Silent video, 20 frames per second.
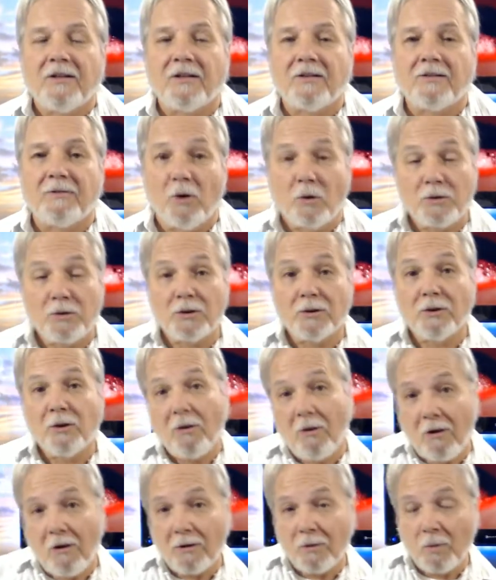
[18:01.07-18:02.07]
goes
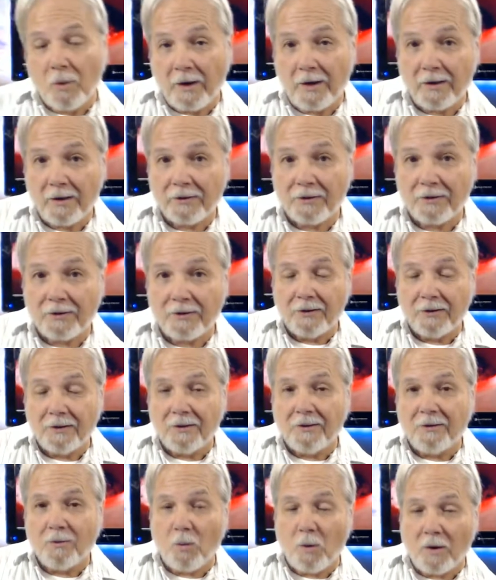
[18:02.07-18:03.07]
along with
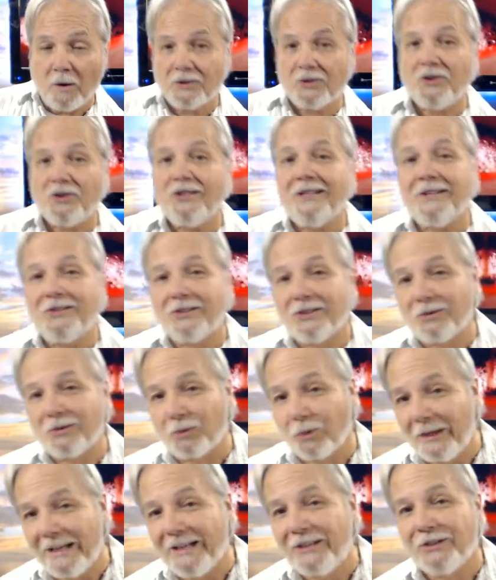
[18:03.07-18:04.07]
once Jesus
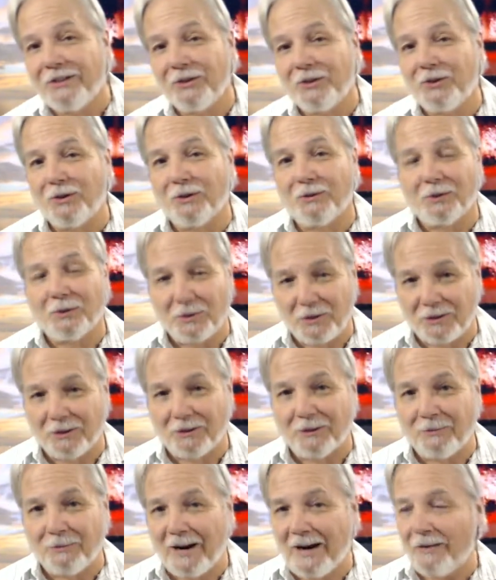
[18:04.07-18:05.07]
reaches
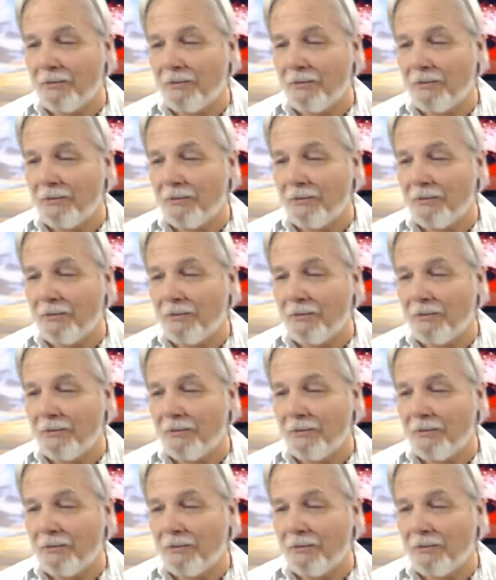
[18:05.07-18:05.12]
Jerusalem, right?